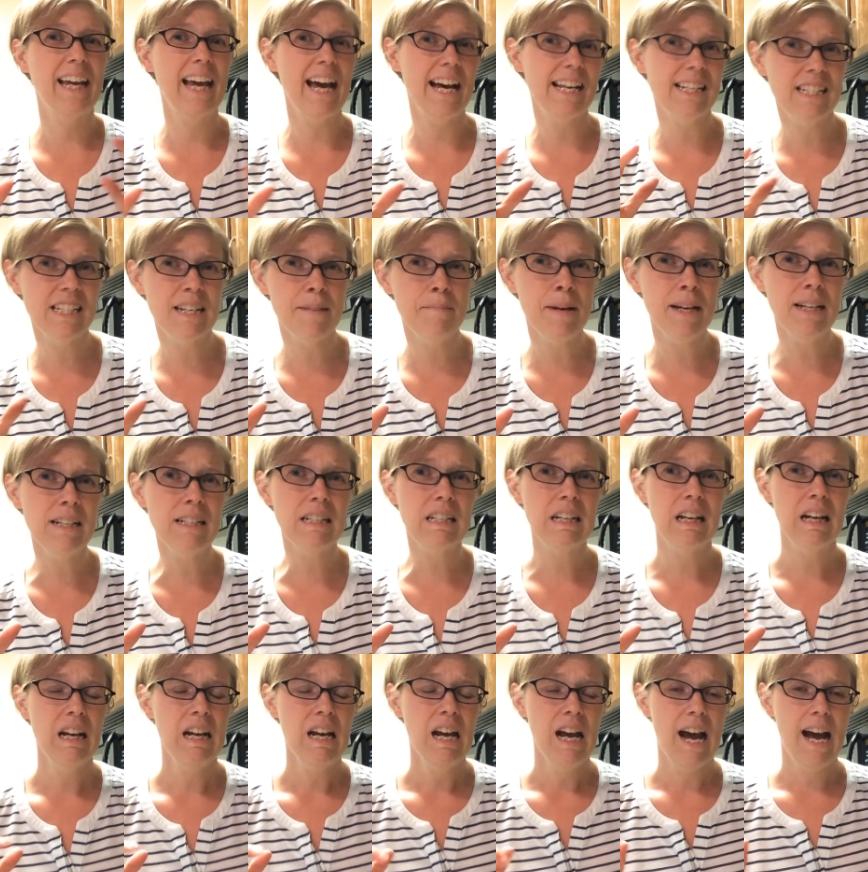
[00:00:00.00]
guesstimate
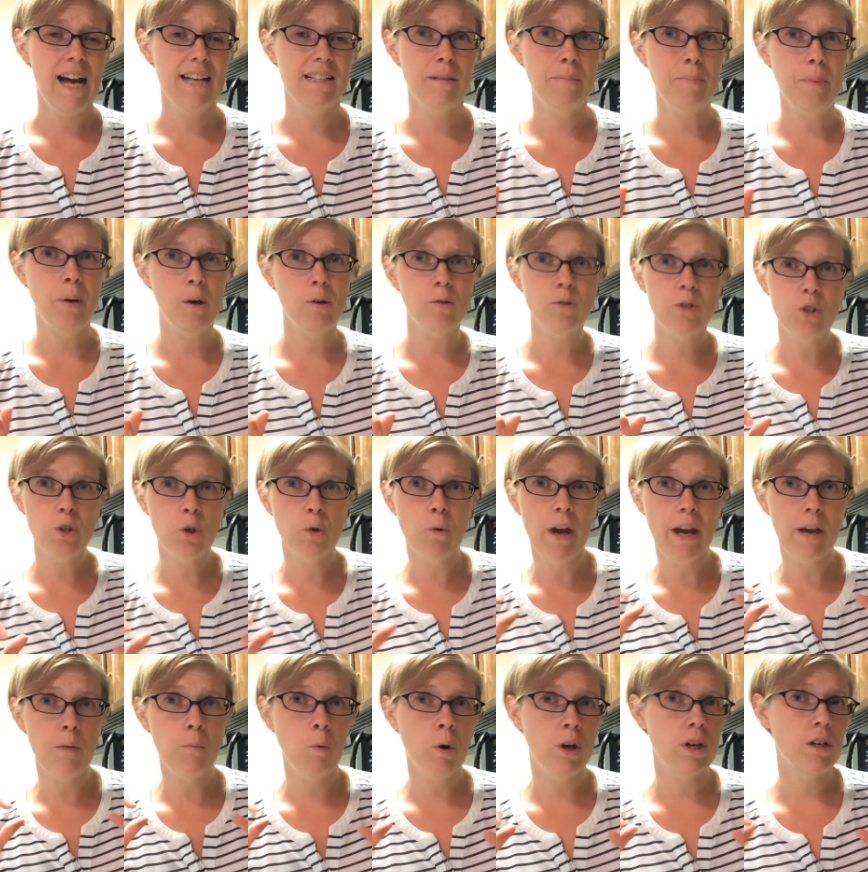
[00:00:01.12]
as opposed to
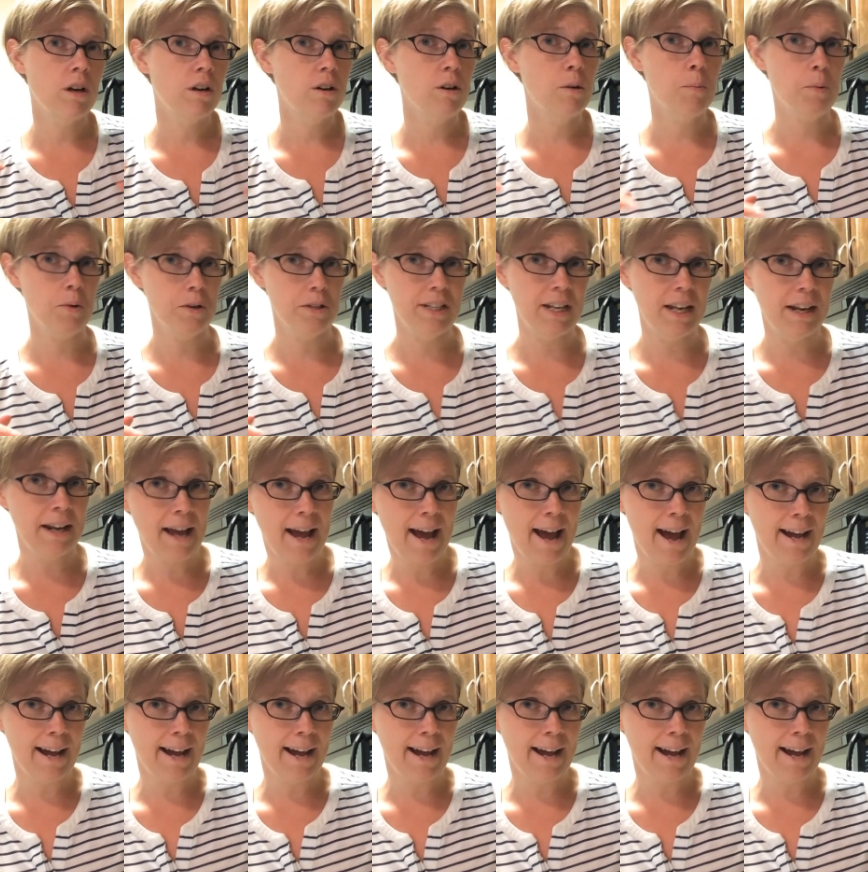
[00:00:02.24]
a 100%